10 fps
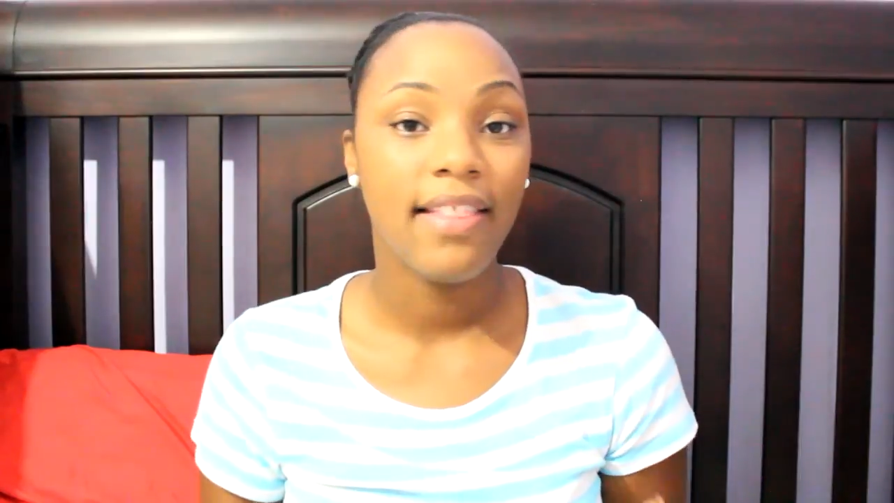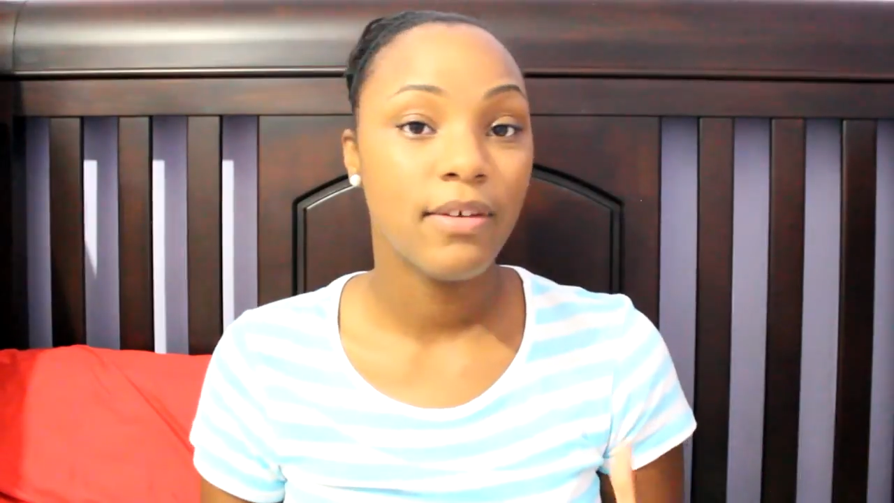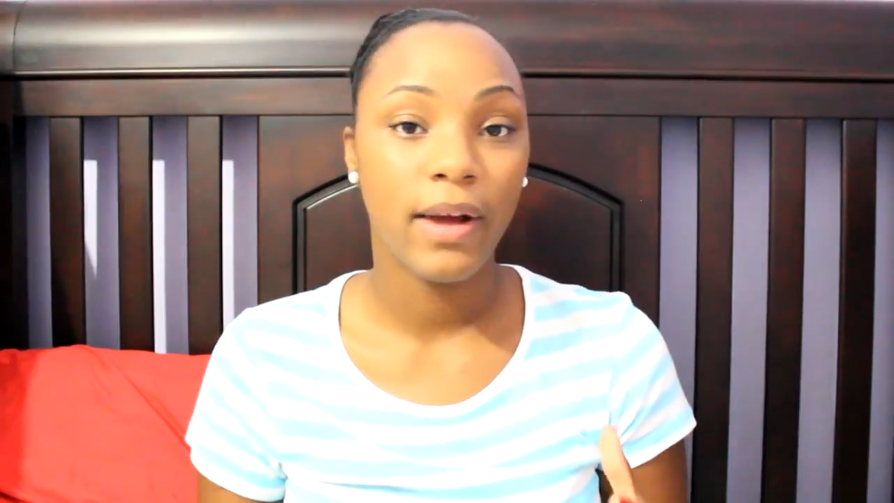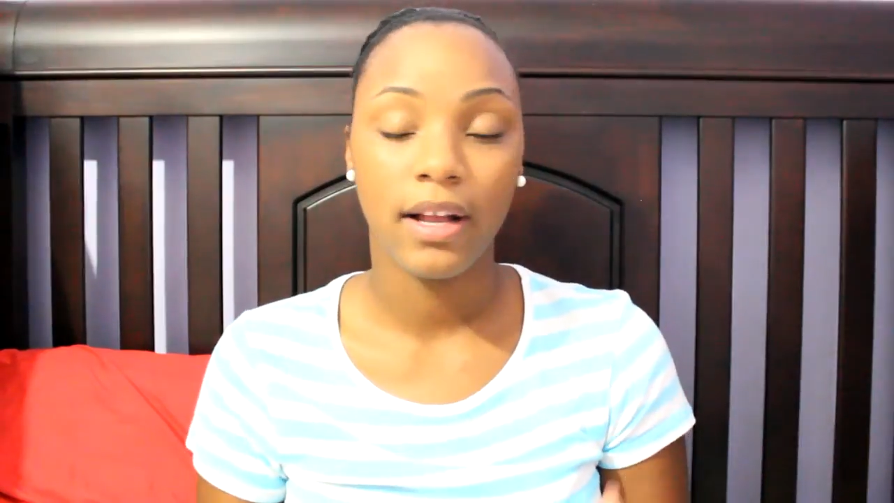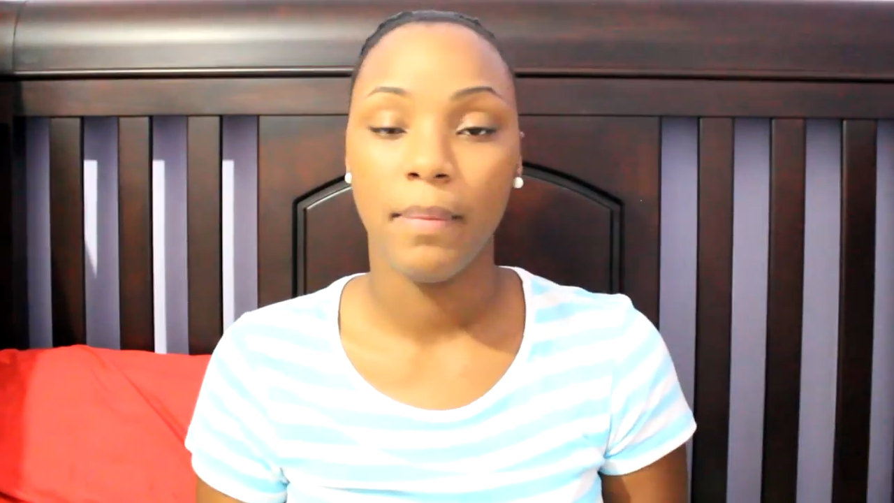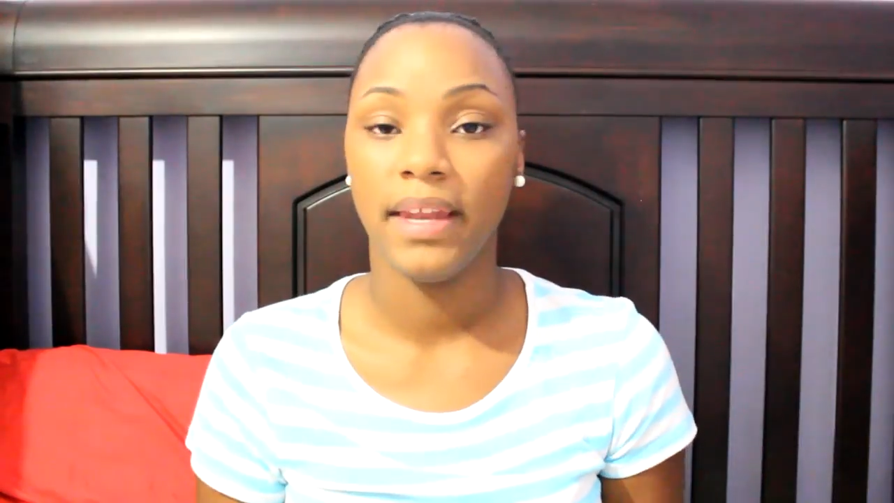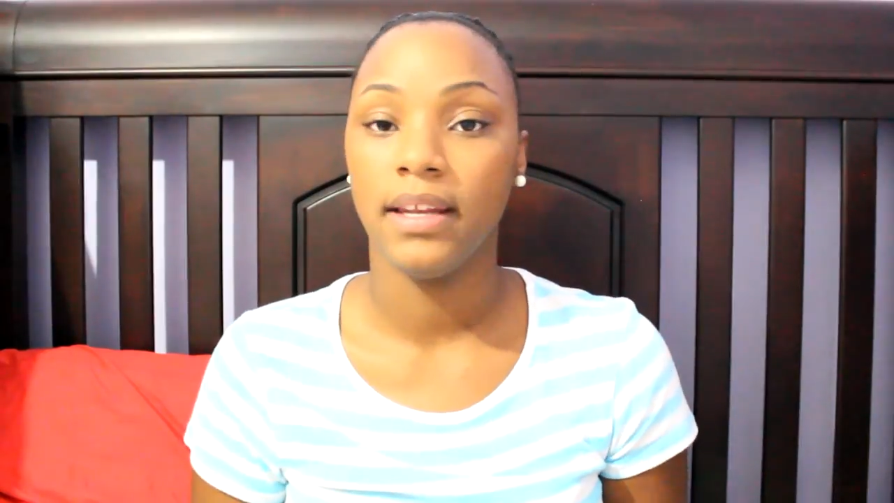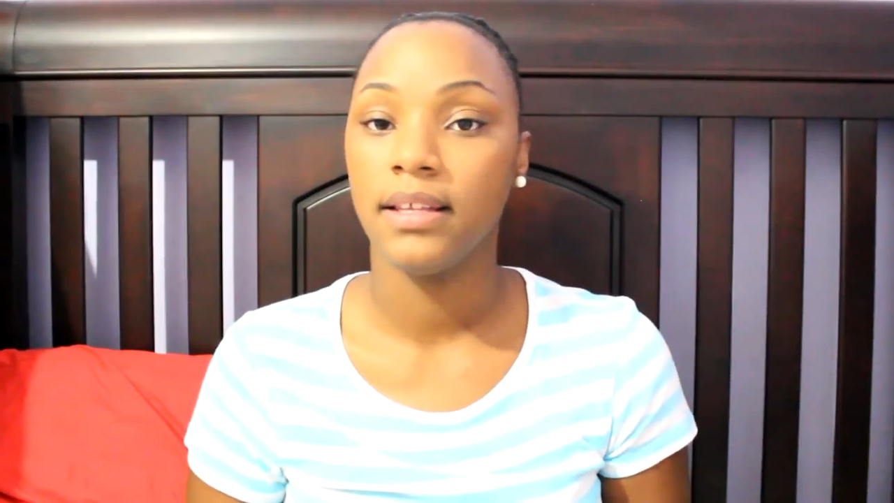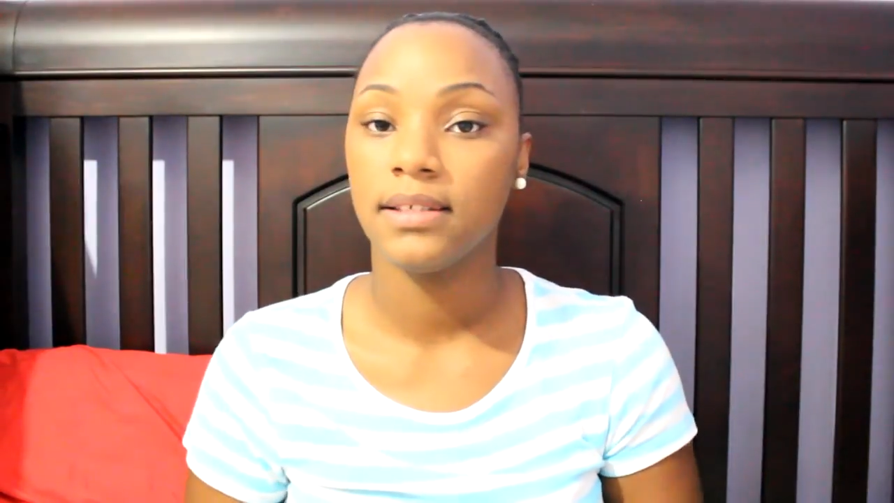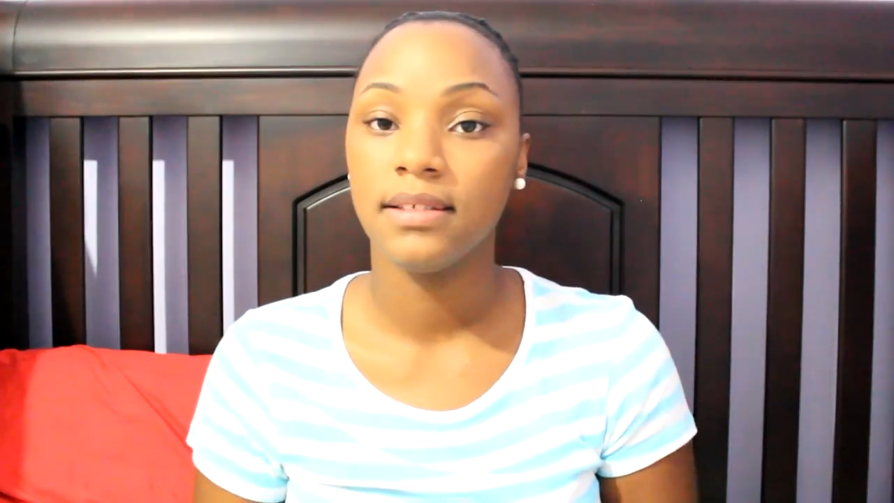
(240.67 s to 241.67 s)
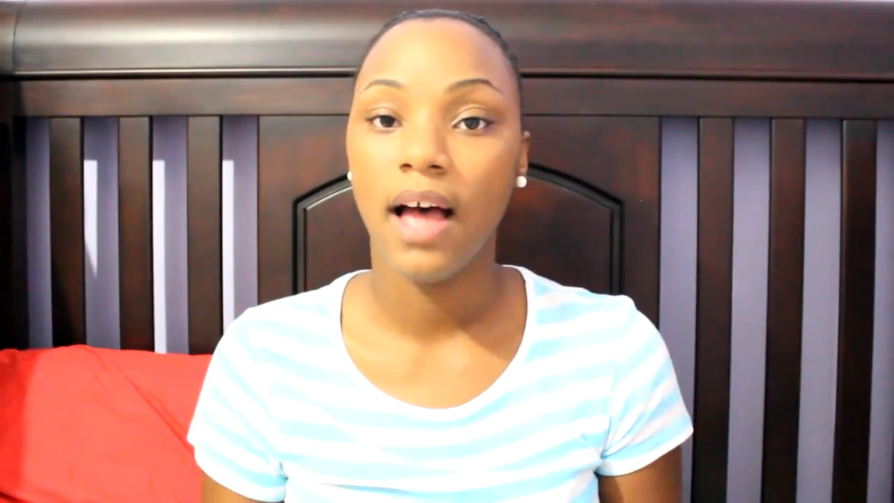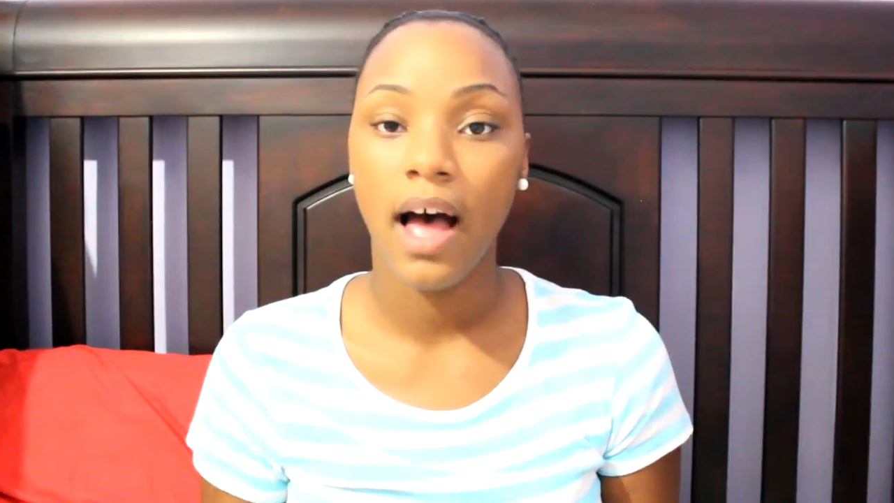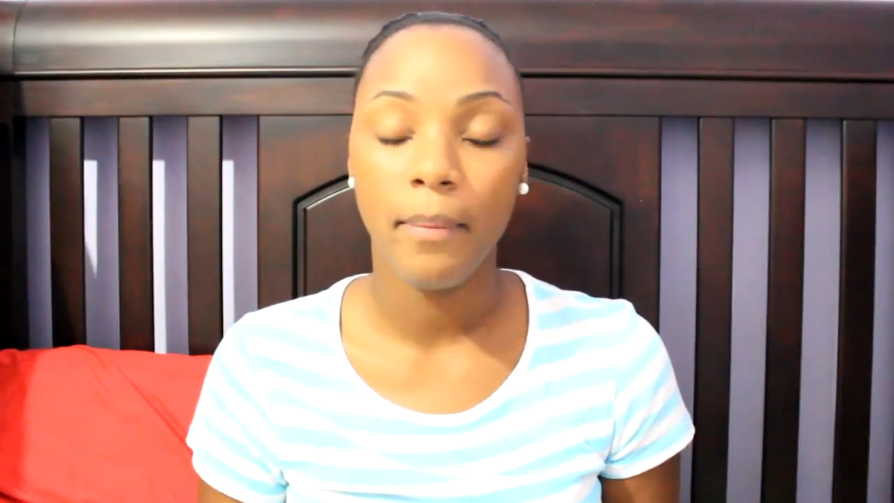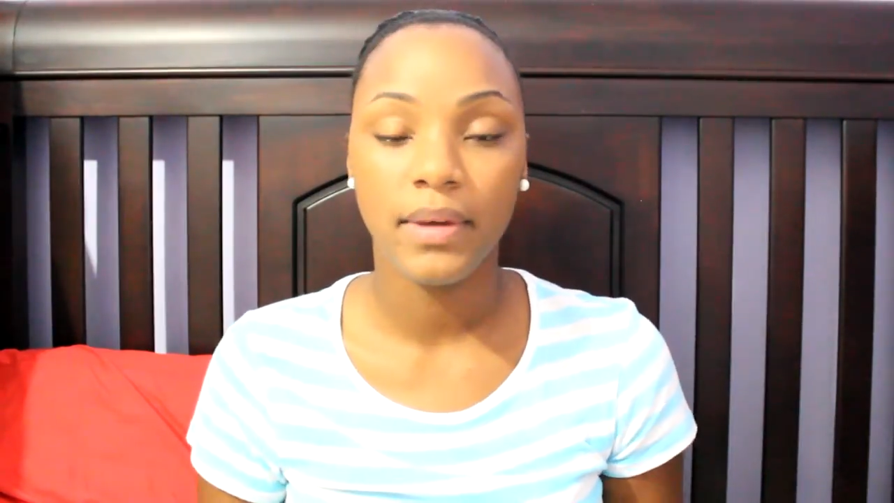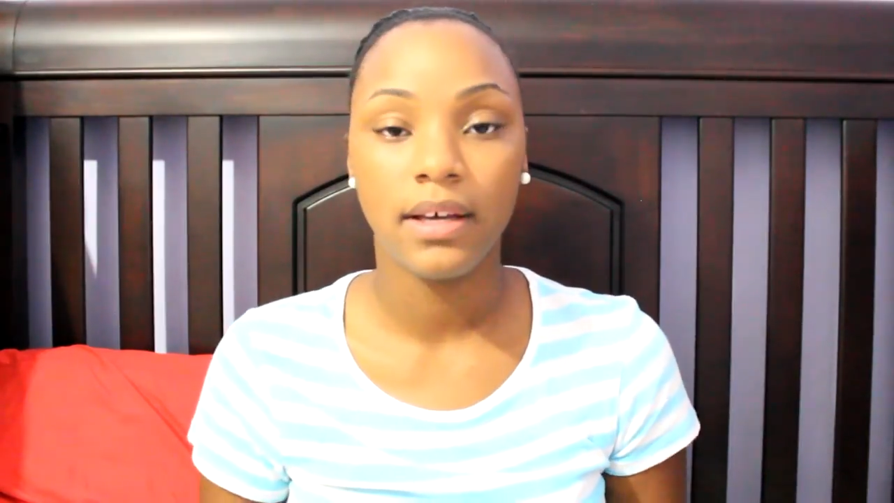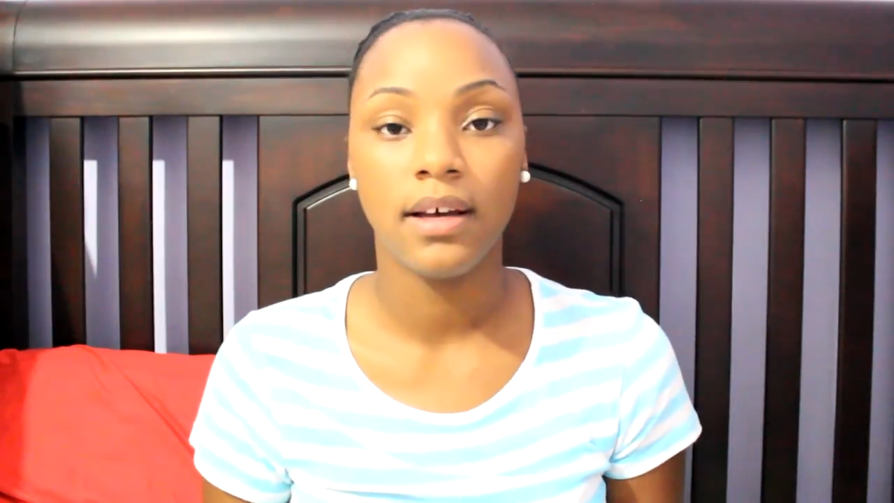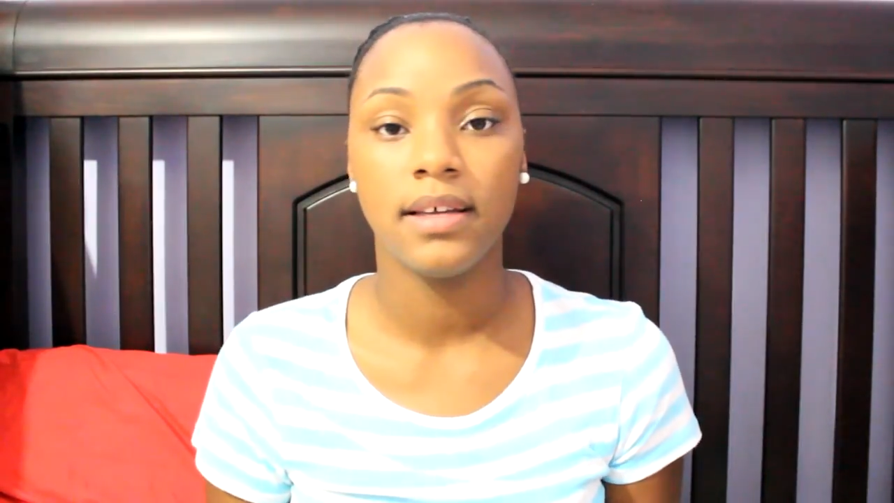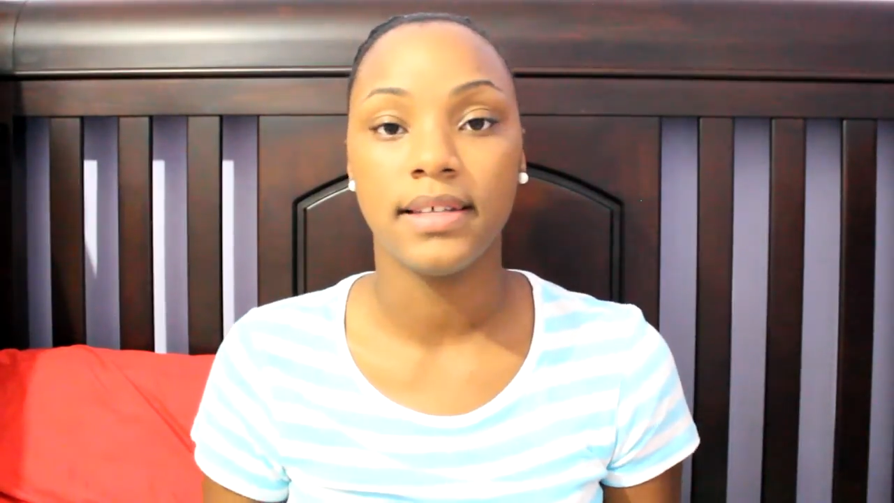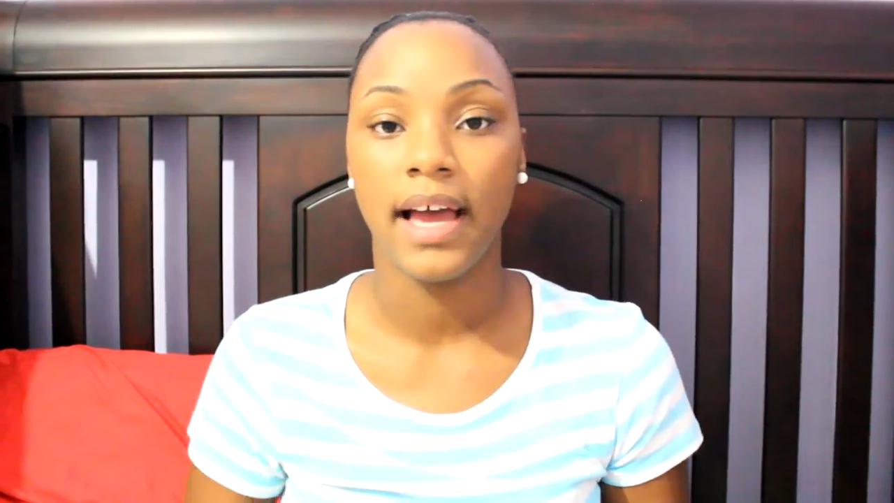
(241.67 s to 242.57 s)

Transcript: recommend, and it's not because